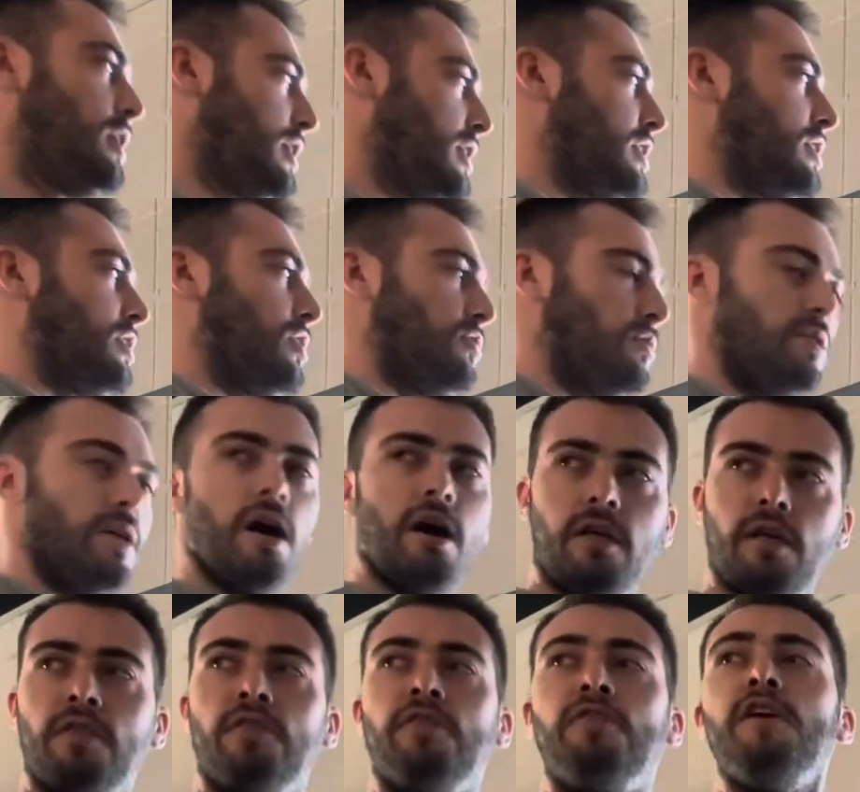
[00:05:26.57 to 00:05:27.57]

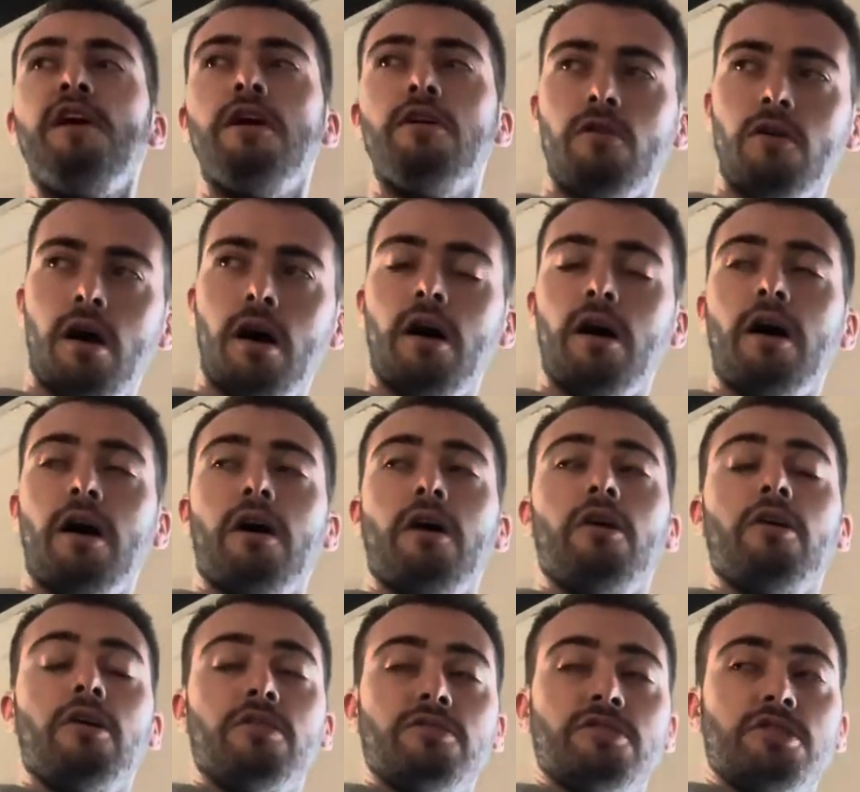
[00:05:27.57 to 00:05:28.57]
a
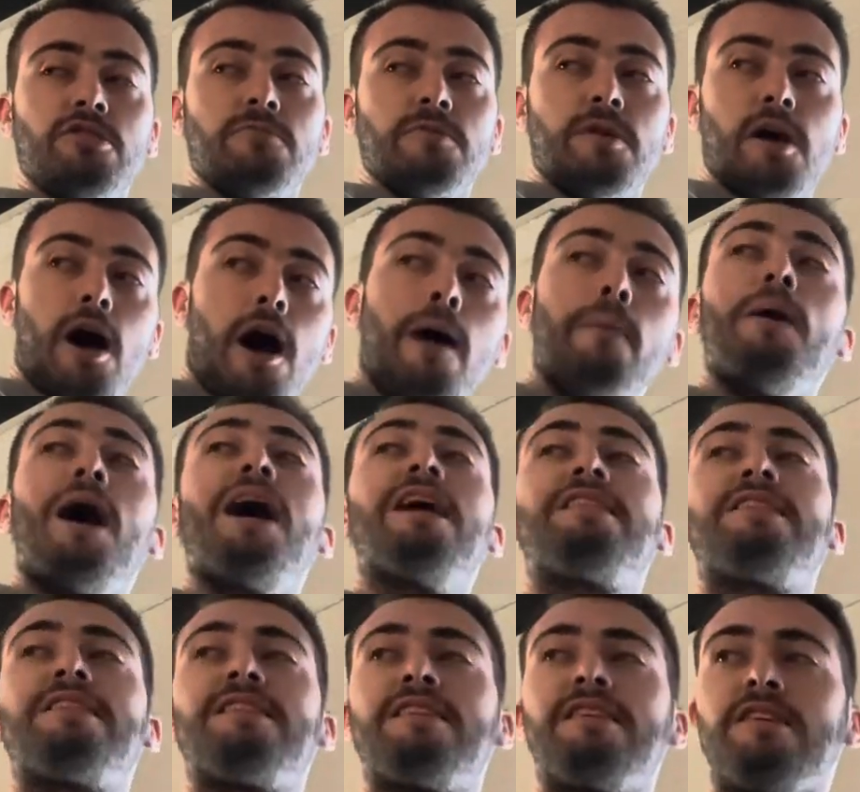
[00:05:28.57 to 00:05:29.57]

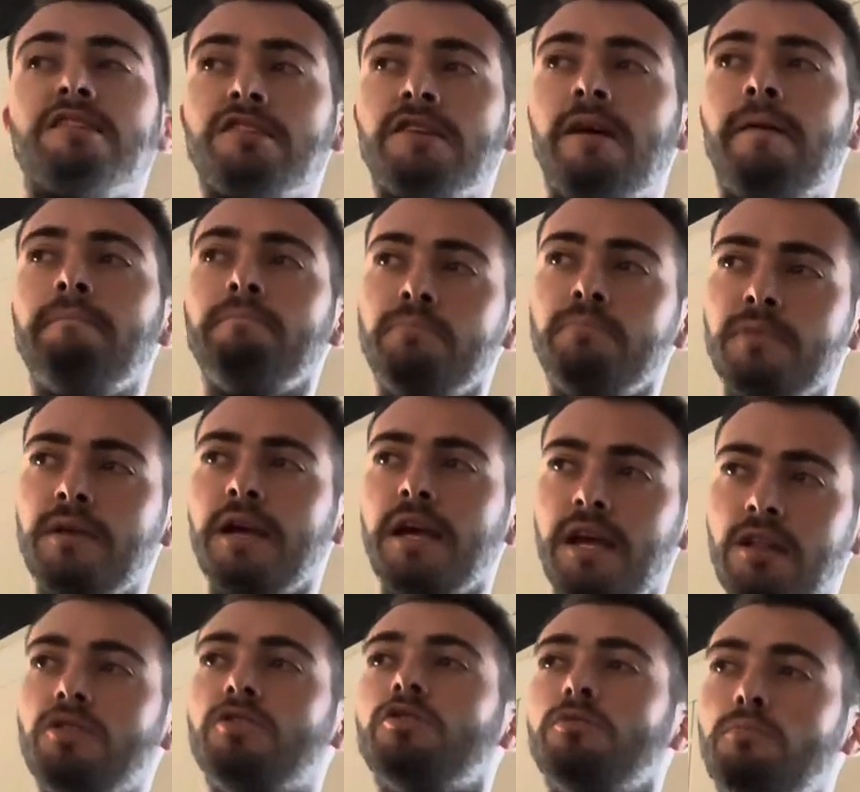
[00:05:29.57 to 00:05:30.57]
hypothesis
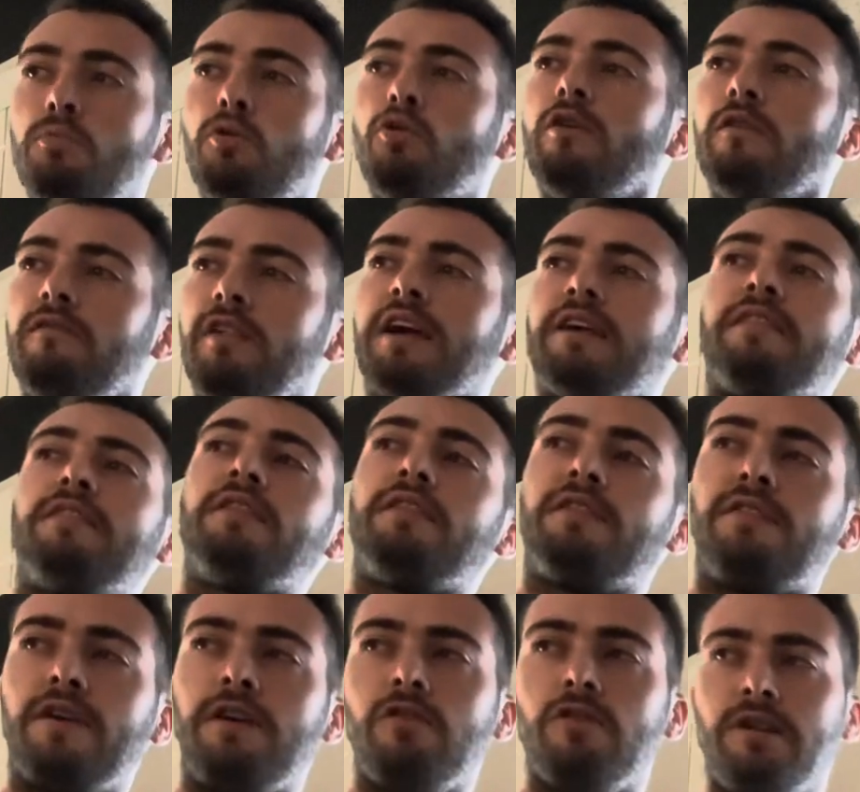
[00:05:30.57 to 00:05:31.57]
into more of like the
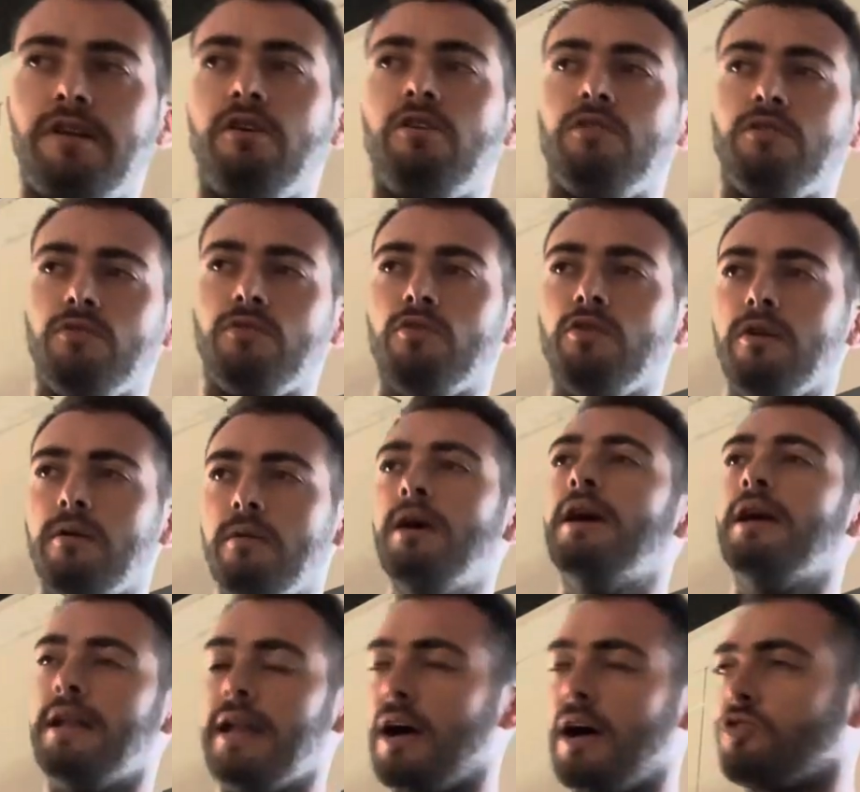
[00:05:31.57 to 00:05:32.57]
theory territory.
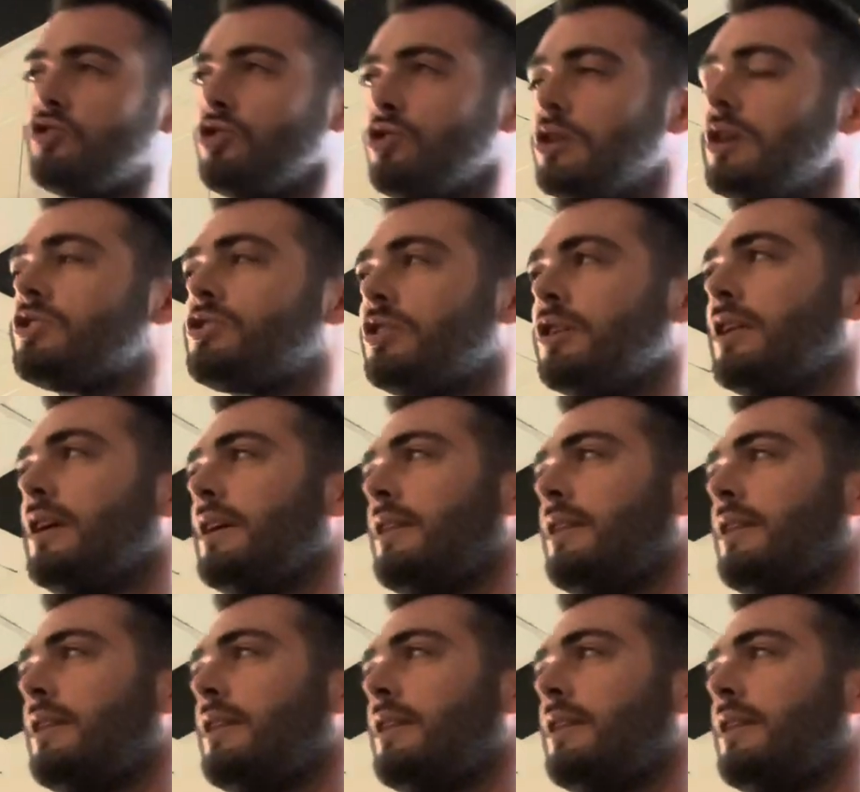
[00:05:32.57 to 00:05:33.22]
Now, traditionally,